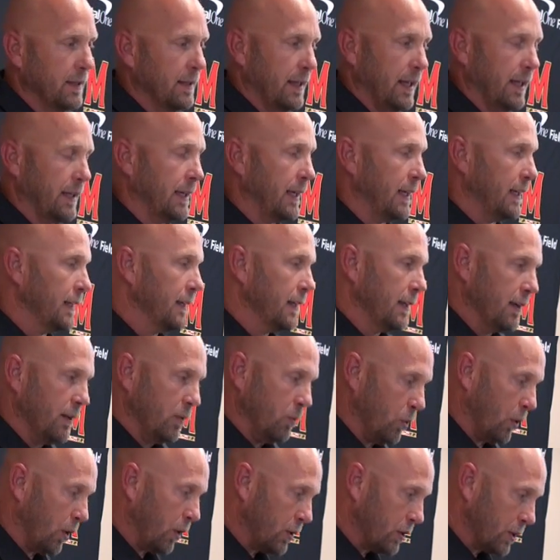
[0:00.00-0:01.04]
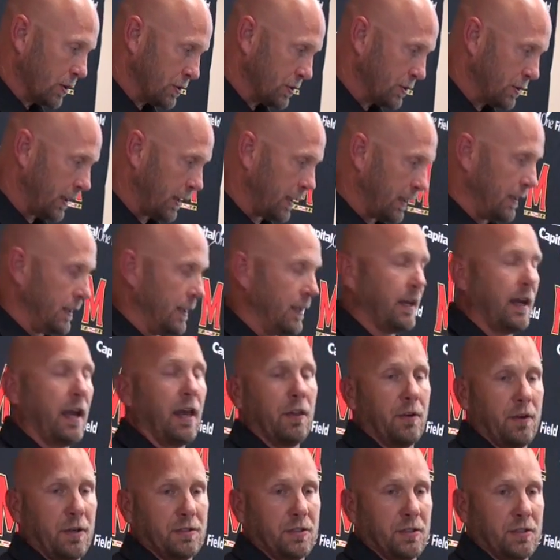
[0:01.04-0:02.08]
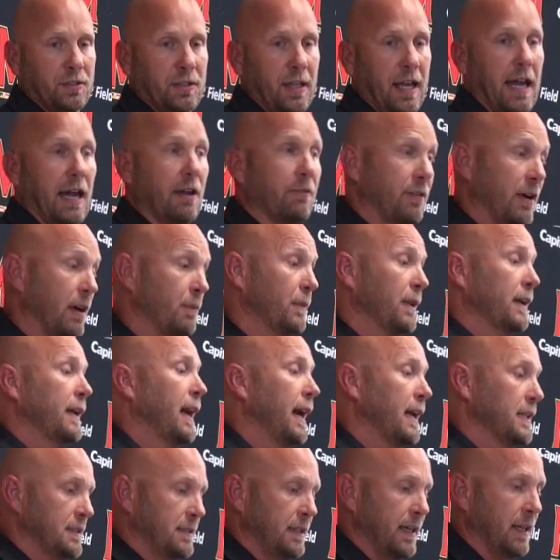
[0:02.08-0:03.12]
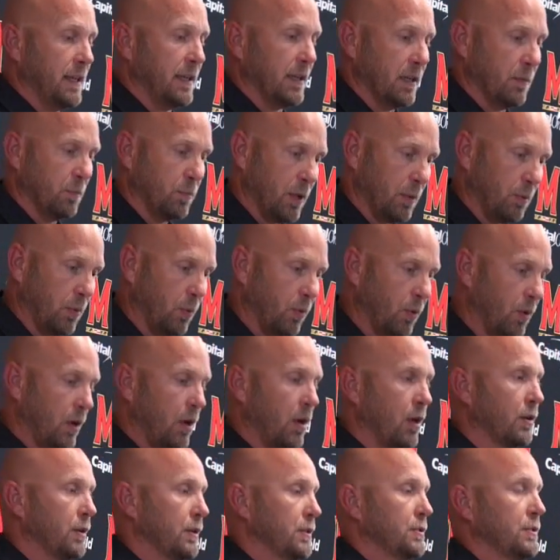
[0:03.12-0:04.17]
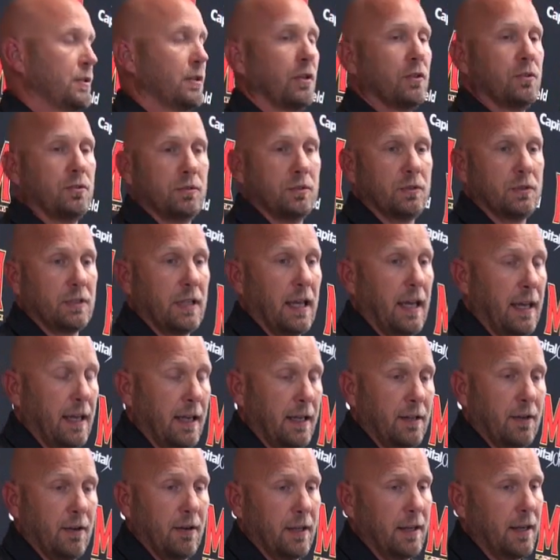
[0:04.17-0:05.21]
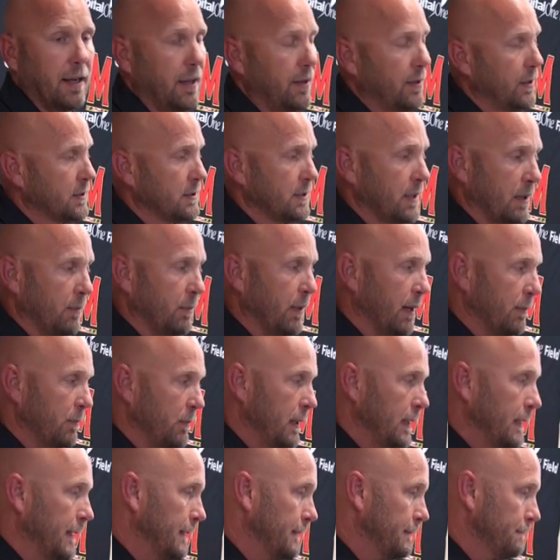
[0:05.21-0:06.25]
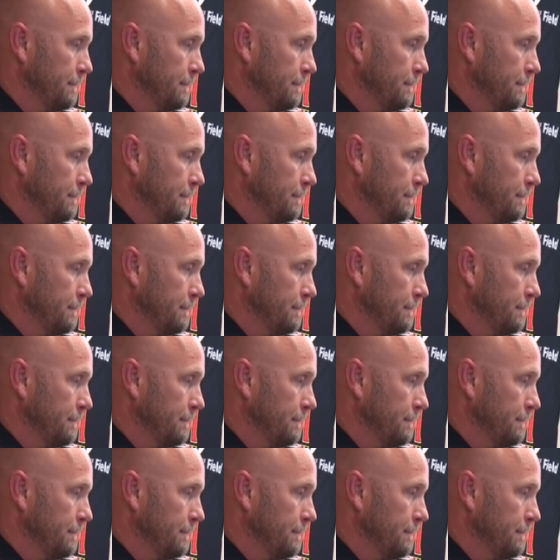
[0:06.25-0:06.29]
Again, we're just sticking together as a staff. I'm the guy standing up here, but we're all just going to hang in there together. It's not about me.